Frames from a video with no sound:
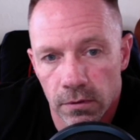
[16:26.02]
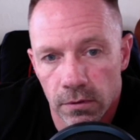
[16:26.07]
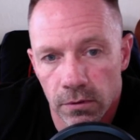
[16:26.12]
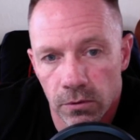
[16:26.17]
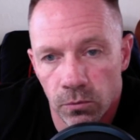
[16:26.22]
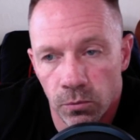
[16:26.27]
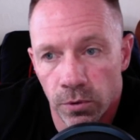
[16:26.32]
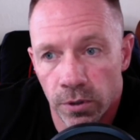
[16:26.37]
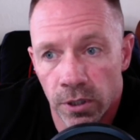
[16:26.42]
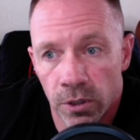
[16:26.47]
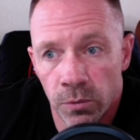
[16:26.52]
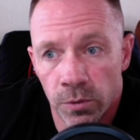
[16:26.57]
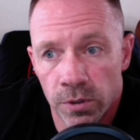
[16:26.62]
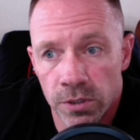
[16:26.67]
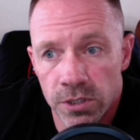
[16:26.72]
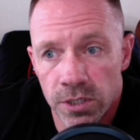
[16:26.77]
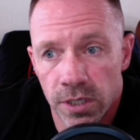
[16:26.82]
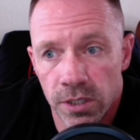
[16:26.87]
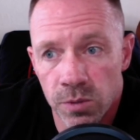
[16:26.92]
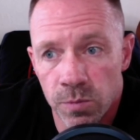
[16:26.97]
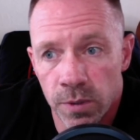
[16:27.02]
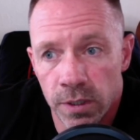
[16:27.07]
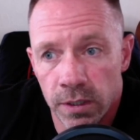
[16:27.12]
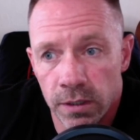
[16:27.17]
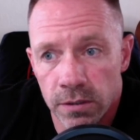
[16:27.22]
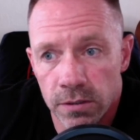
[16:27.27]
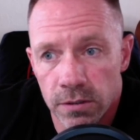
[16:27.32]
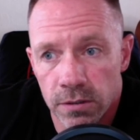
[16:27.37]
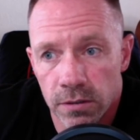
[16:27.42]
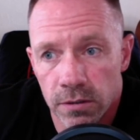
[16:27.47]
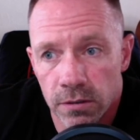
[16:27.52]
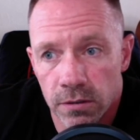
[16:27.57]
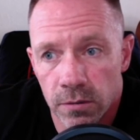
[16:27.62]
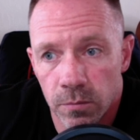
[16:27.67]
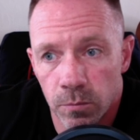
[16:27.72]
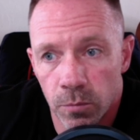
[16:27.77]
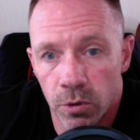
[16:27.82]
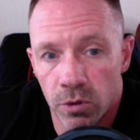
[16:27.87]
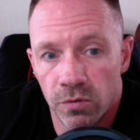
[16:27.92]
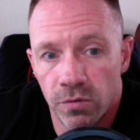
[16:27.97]
One on one sales meetings,
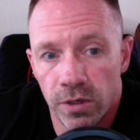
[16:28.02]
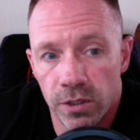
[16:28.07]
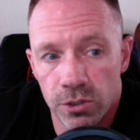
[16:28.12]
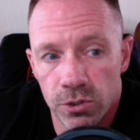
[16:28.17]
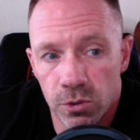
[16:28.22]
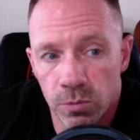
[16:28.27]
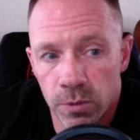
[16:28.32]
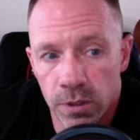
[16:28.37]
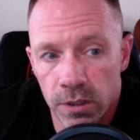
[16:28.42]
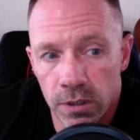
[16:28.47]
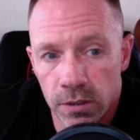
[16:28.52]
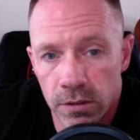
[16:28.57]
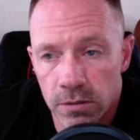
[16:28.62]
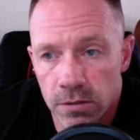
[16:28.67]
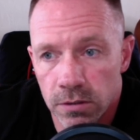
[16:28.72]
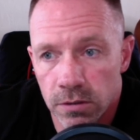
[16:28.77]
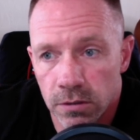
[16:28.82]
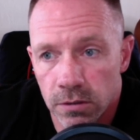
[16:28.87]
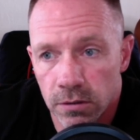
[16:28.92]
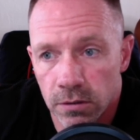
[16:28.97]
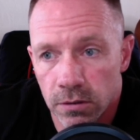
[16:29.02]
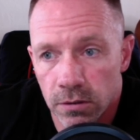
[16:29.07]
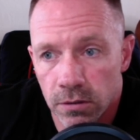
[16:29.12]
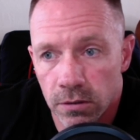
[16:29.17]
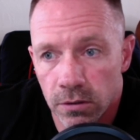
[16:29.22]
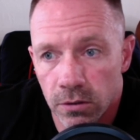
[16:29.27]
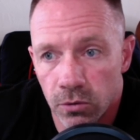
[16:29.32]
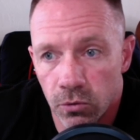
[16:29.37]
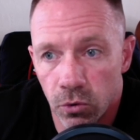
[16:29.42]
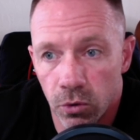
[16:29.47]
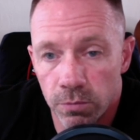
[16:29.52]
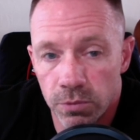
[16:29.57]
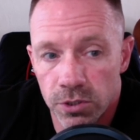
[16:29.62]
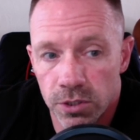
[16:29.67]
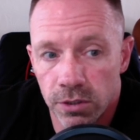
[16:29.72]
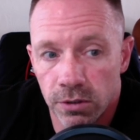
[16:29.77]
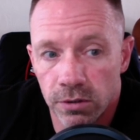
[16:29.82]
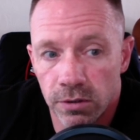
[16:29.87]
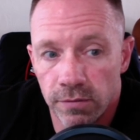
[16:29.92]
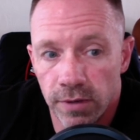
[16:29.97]
motivational meetings, group
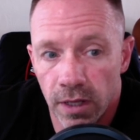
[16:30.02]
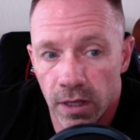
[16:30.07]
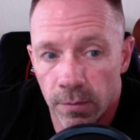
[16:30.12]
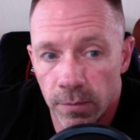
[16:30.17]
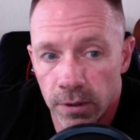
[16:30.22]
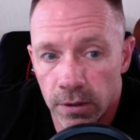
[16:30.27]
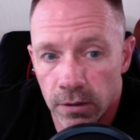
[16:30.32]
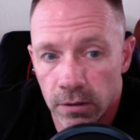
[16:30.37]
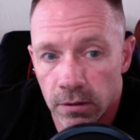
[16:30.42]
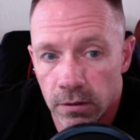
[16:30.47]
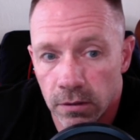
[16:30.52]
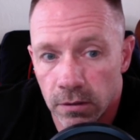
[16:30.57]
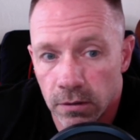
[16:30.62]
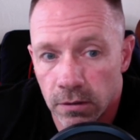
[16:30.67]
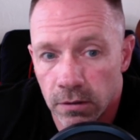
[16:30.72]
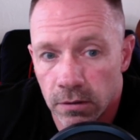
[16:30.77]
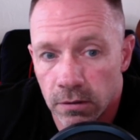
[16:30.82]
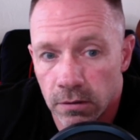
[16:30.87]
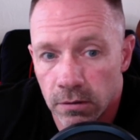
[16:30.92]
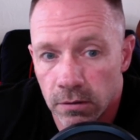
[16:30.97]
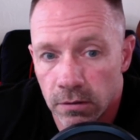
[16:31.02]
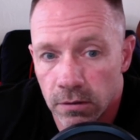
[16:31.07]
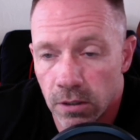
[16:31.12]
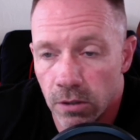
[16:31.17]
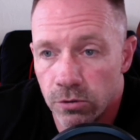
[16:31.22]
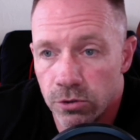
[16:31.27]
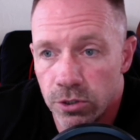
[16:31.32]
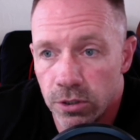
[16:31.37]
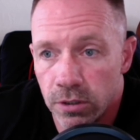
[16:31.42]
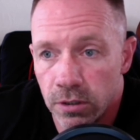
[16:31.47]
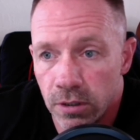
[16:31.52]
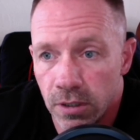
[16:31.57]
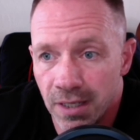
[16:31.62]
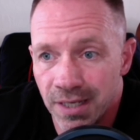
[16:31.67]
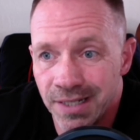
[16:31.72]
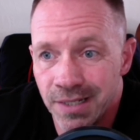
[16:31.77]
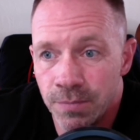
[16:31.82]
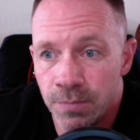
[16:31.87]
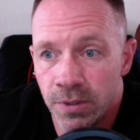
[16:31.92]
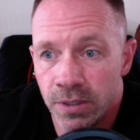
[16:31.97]
skill development, coaching,
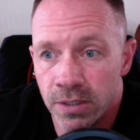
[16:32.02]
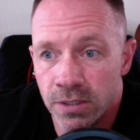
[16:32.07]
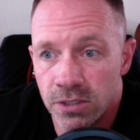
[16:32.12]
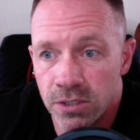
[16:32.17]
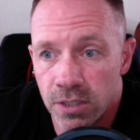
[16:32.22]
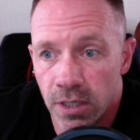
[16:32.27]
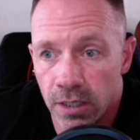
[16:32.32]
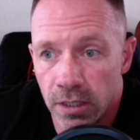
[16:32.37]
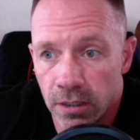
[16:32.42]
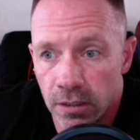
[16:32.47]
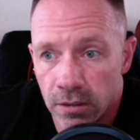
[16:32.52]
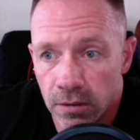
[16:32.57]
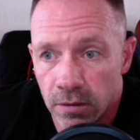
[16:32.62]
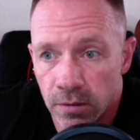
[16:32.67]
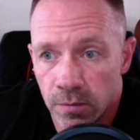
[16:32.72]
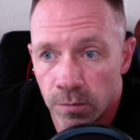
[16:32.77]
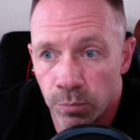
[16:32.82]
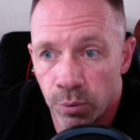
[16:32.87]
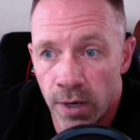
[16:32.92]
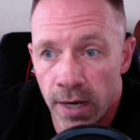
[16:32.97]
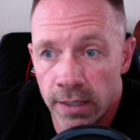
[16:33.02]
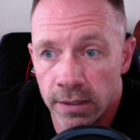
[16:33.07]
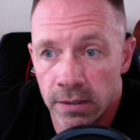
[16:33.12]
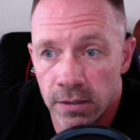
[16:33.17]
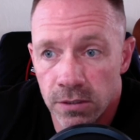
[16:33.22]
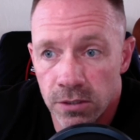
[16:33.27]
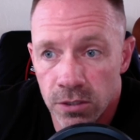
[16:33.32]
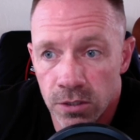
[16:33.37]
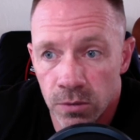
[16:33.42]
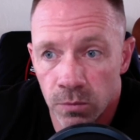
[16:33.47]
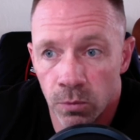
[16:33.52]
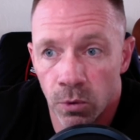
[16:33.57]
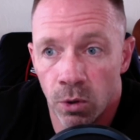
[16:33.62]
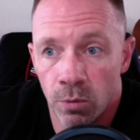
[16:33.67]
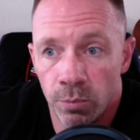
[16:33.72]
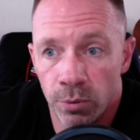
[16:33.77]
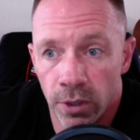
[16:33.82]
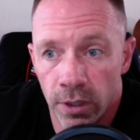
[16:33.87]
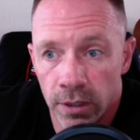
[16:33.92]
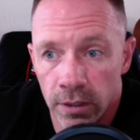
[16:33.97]
independent study, practice, role
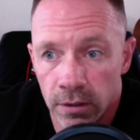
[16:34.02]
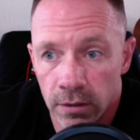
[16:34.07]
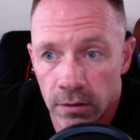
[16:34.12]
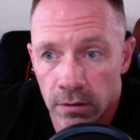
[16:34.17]
play.